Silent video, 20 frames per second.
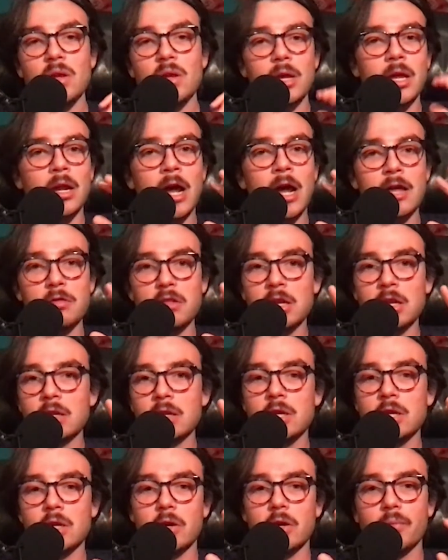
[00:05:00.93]
And I
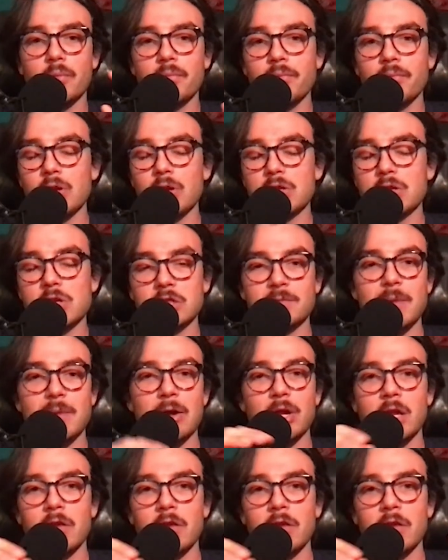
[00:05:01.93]
think you know we talked about